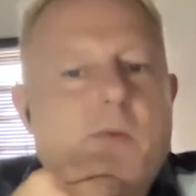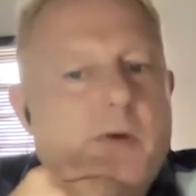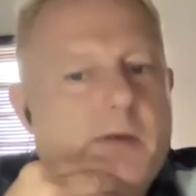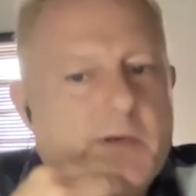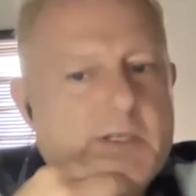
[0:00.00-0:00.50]

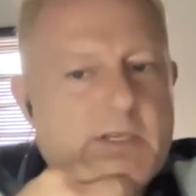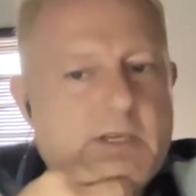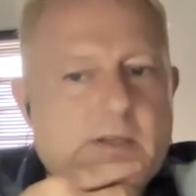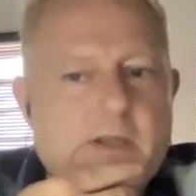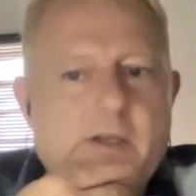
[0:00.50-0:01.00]
We're
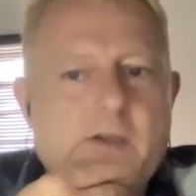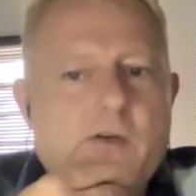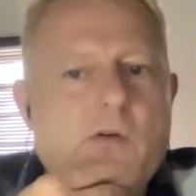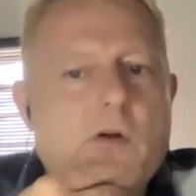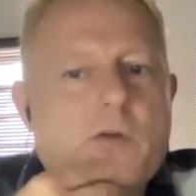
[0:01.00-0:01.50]
seeing the
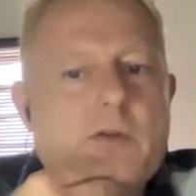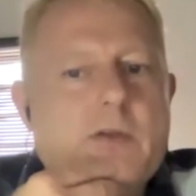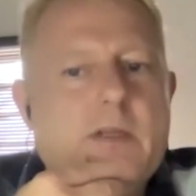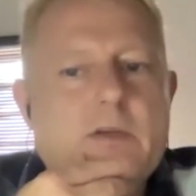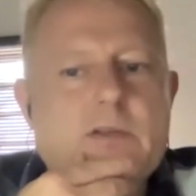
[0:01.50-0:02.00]
growth
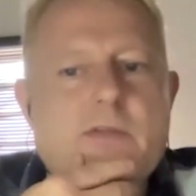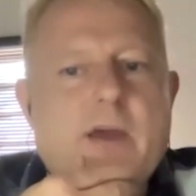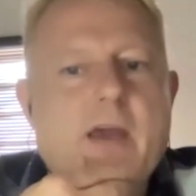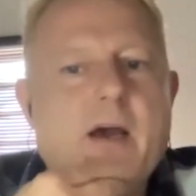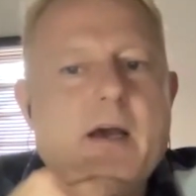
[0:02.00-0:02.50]
in the use of
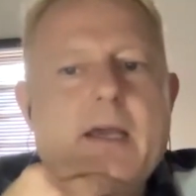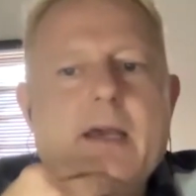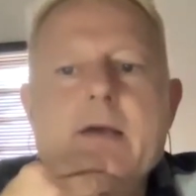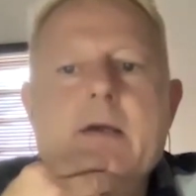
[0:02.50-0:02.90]
AI.